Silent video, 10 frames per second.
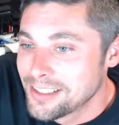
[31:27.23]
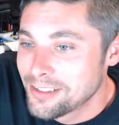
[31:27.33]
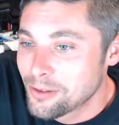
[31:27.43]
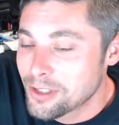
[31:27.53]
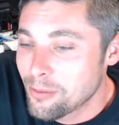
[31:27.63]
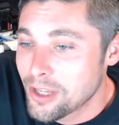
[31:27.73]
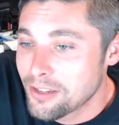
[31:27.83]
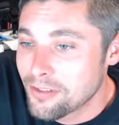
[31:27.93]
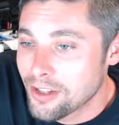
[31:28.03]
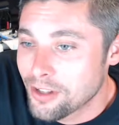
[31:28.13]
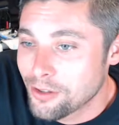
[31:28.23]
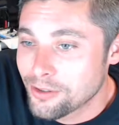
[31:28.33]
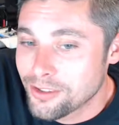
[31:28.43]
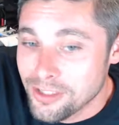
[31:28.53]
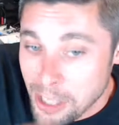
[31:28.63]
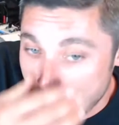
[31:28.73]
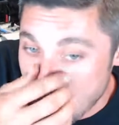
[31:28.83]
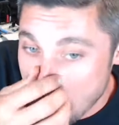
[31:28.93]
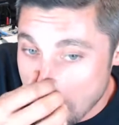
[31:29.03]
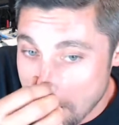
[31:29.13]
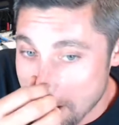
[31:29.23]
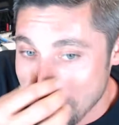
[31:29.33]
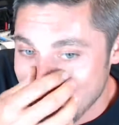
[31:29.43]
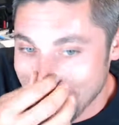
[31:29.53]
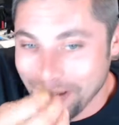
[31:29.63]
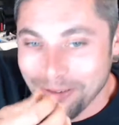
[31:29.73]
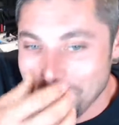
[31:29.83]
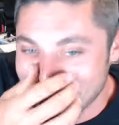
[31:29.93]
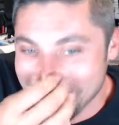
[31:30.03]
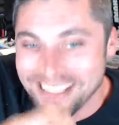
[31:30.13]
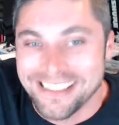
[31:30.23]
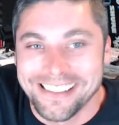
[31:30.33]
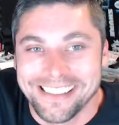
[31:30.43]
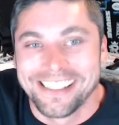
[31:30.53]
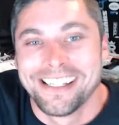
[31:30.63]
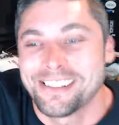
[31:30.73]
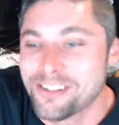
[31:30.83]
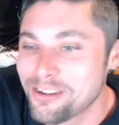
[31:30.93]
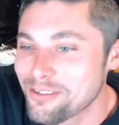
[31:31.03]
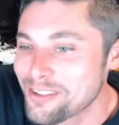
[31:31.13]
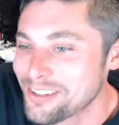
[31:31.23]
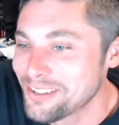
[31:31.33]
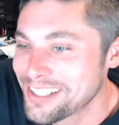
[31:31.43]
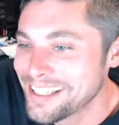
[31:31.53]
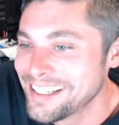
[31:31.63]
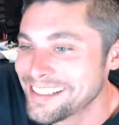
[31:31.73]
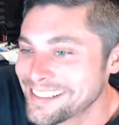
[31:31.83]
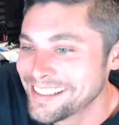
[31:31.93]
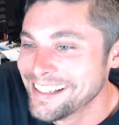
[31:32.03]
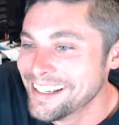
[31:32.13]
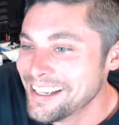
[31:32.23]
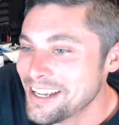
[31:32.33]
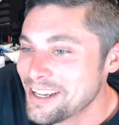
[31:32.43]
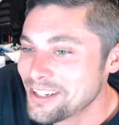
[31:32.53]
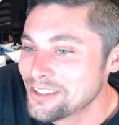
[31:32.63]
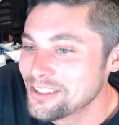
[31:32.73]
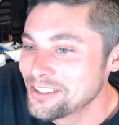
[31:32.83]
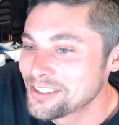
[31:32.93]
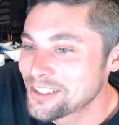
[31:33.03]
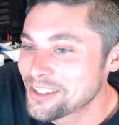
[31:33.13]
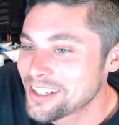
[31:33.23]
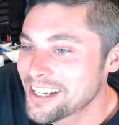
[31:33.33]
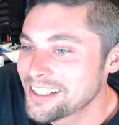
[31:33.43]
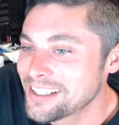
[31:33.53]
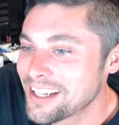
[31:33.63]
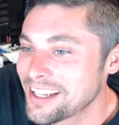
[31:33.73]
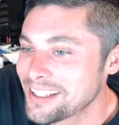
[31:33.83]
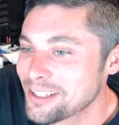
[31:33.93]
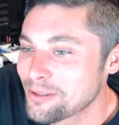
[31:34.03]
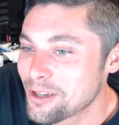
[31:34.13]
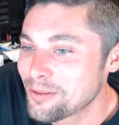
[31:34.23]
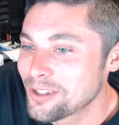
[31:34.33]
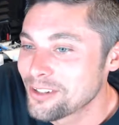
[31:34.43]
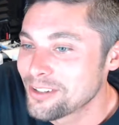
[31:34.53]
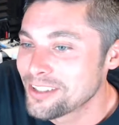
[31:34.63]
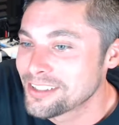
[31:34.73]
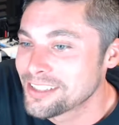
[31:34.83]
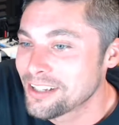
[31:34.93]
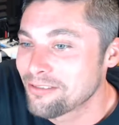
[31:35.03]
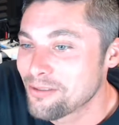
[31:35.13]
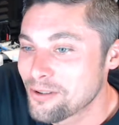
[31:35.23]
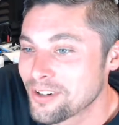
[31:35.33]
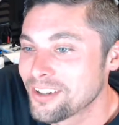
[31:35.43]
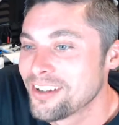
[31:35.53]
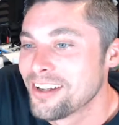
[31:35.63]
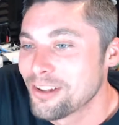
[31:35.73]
What's a bedfellows? I don't know what that is. Sorry if I don't know what that is. Good news, the hurricane did not end up coming on this side of Florida.